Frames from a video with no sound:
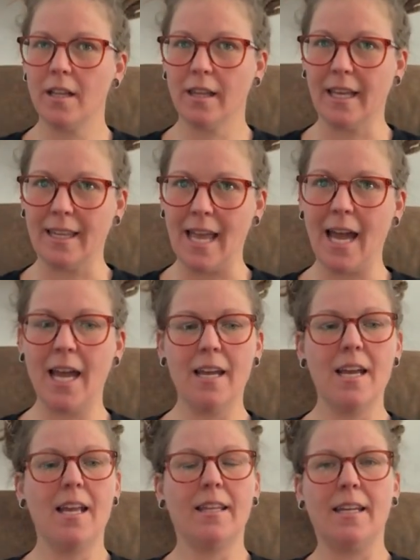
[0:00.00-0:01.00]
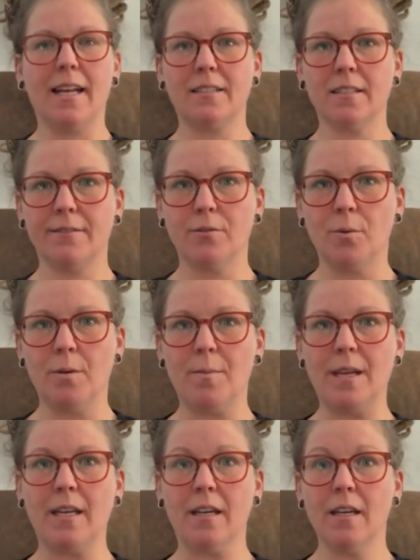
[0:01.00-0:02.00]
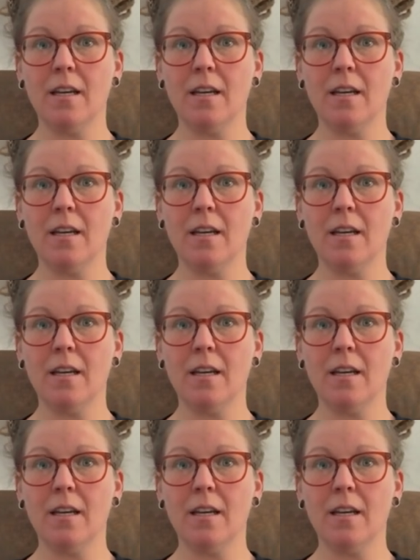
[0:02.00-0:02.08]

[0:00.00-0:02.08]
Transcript: Like that. The next level would be